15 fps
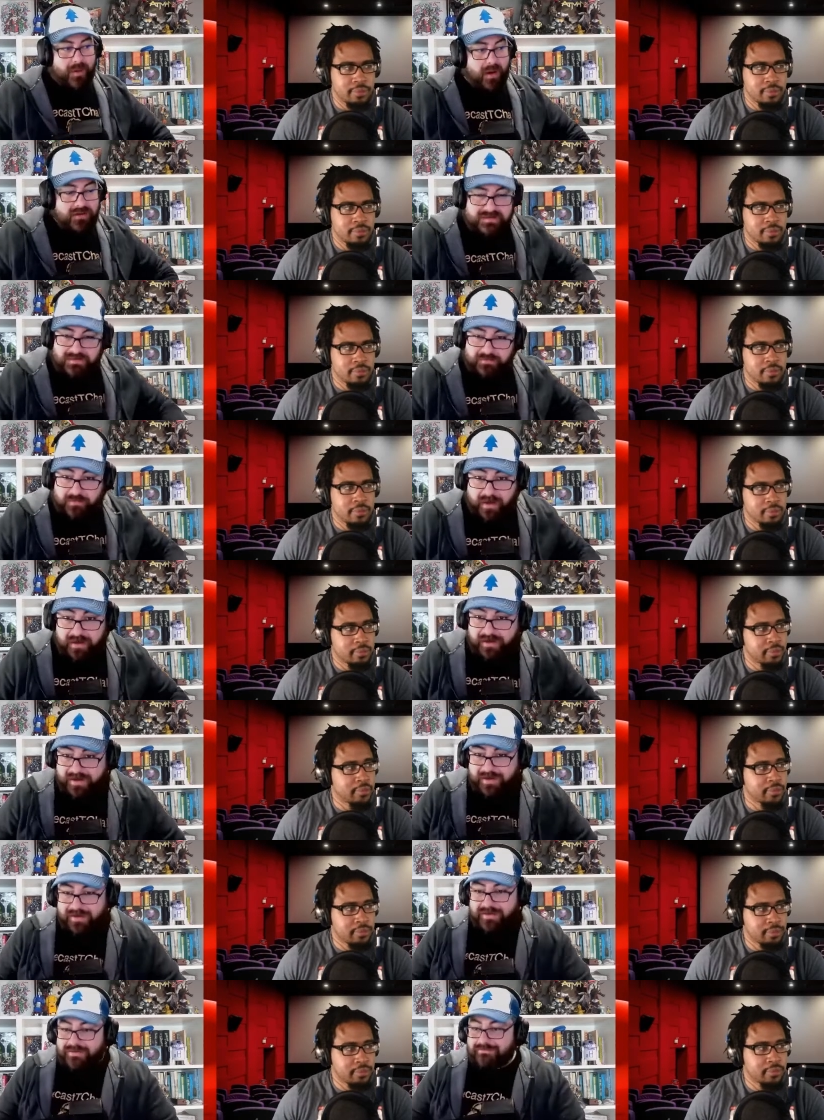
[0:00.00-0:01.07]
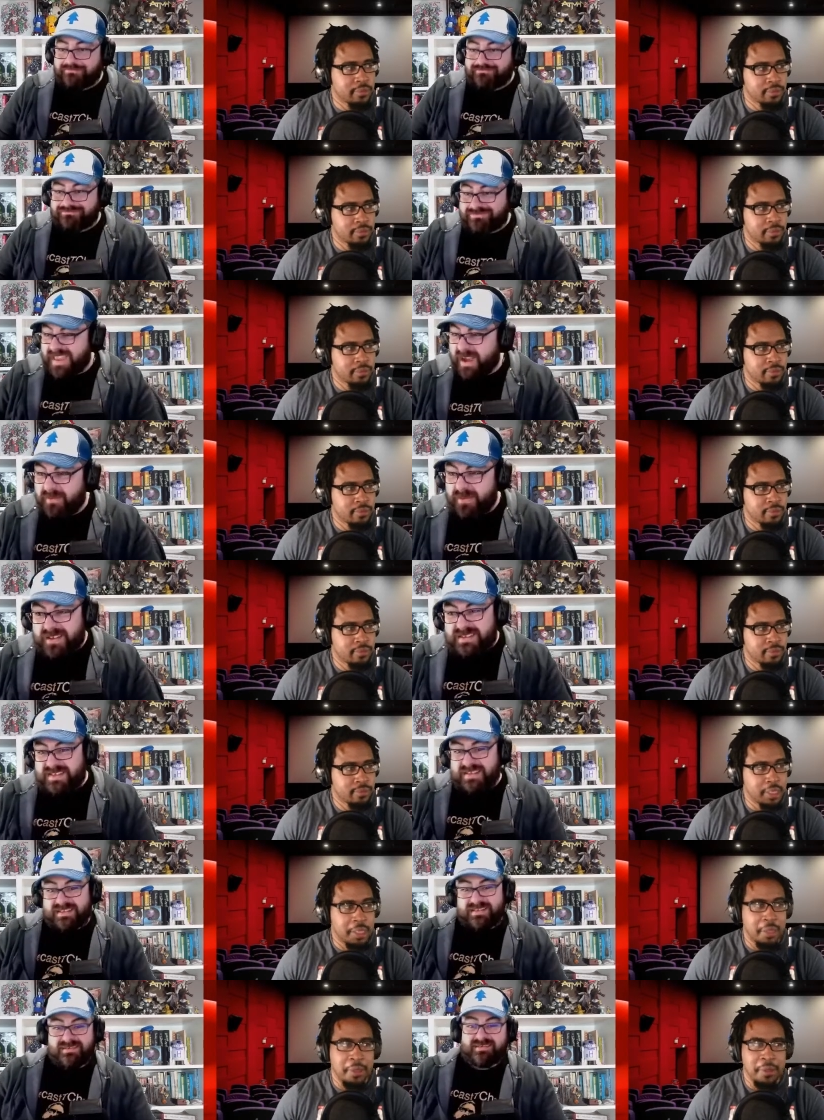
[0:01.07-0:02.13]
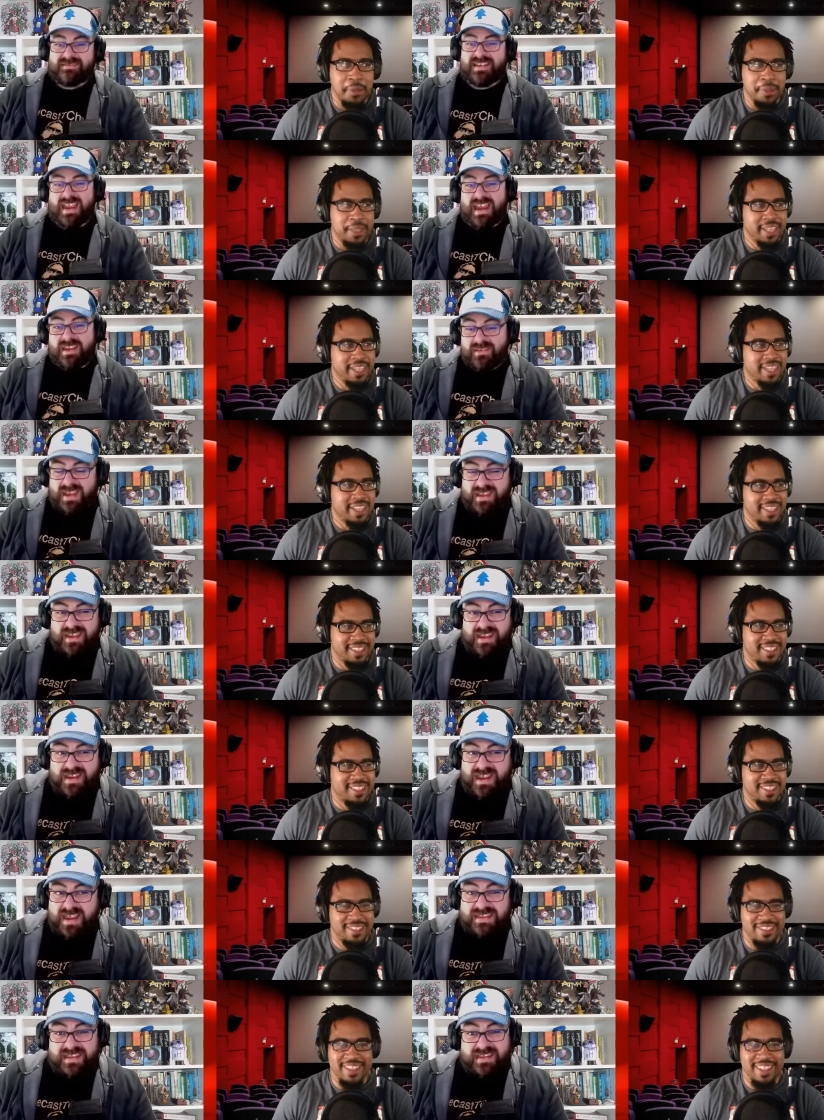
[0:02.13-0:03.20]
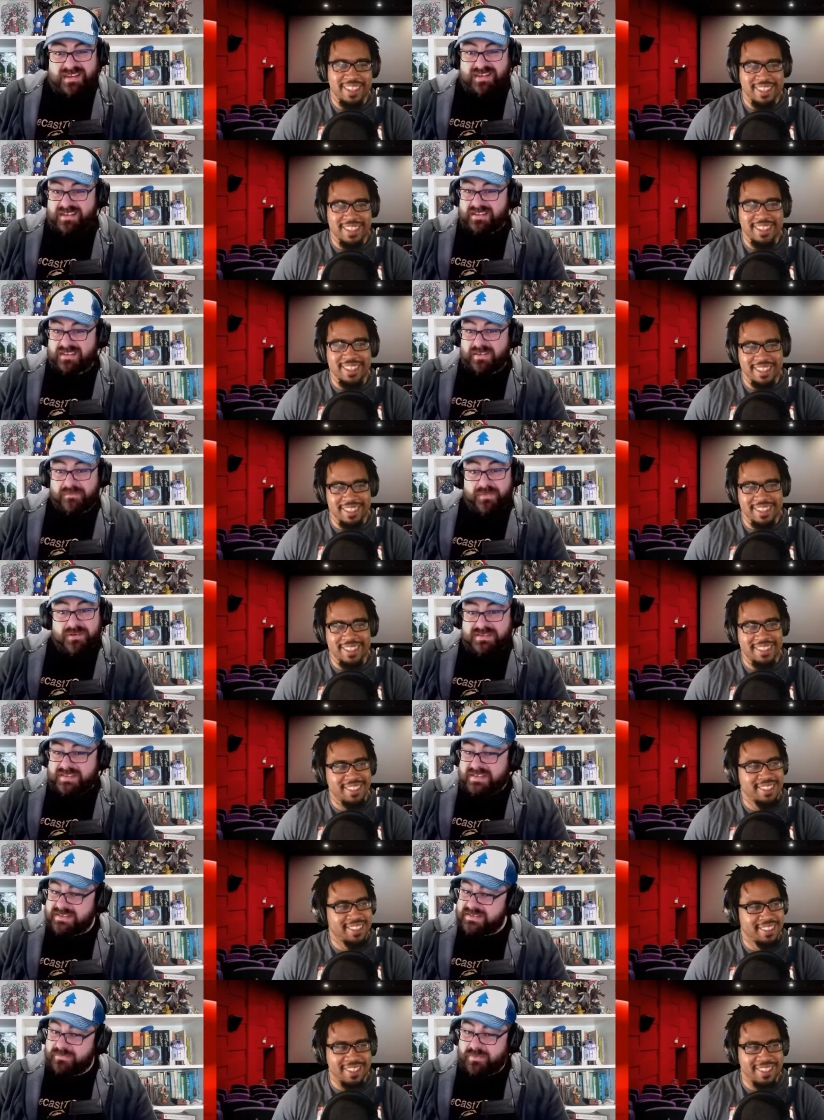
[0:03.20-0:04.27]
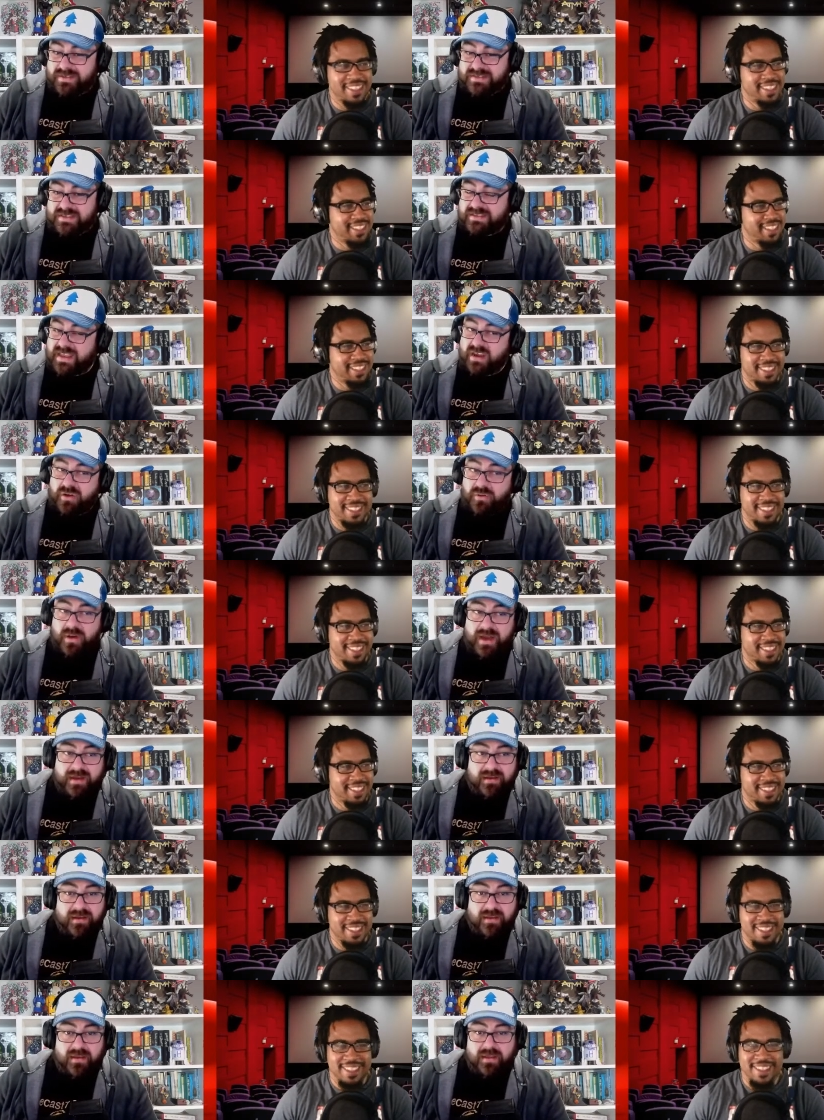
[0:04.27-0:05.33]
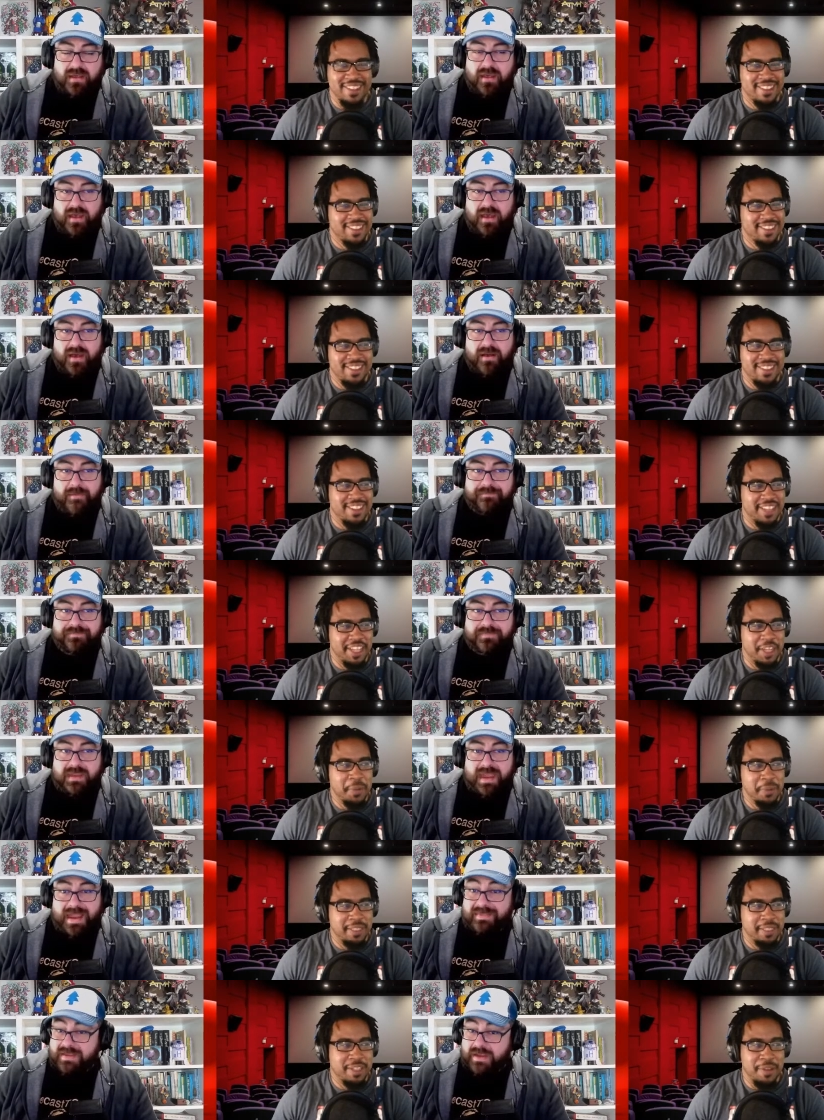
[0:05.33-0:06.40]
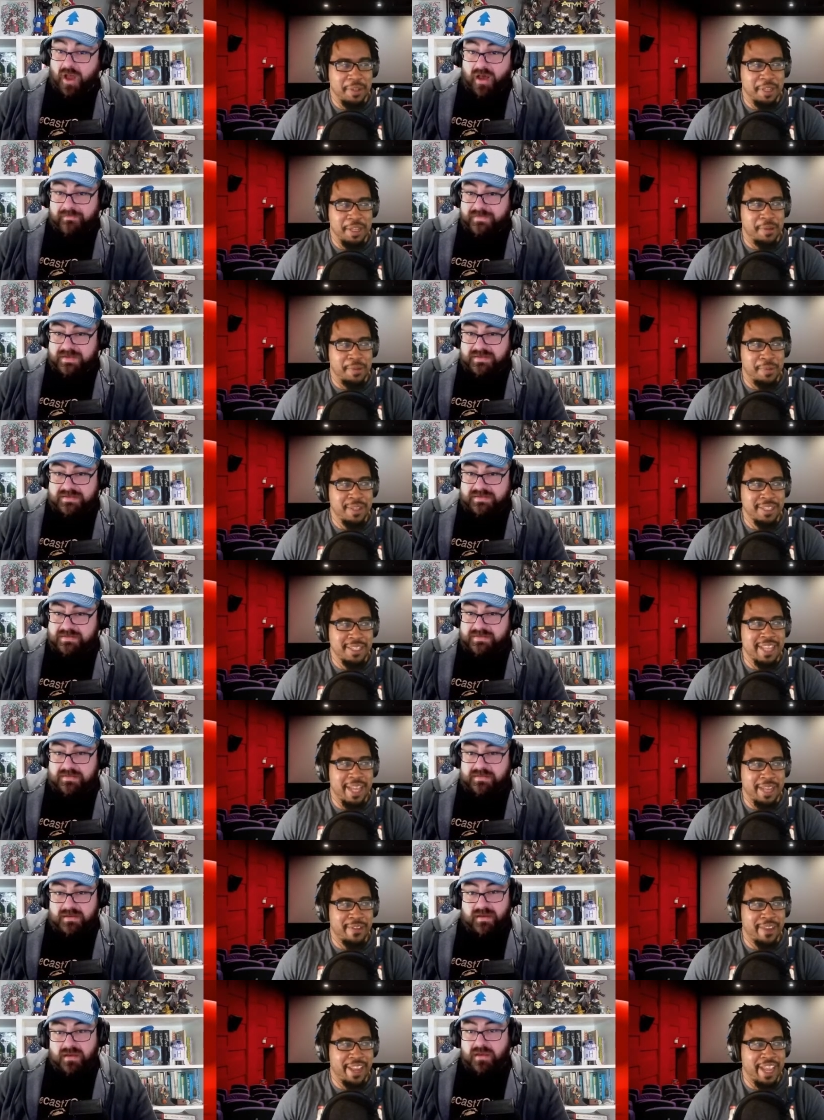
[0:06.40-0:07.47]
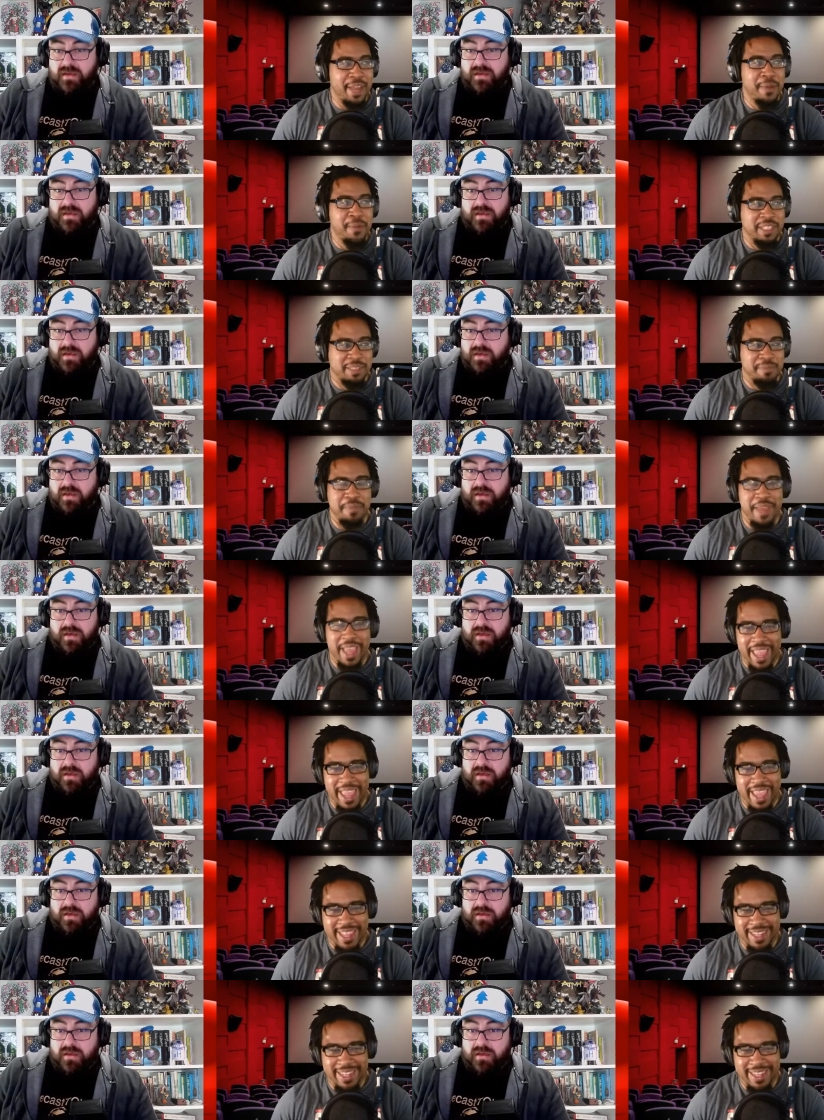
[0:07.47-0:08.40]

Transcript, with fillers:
Speaker 1: Parks and Rec, that wasn't oh, yeah, it, yeah. It, the first season wasn't that great.
Speaker 2: Um, it was and The it Office. It was bad.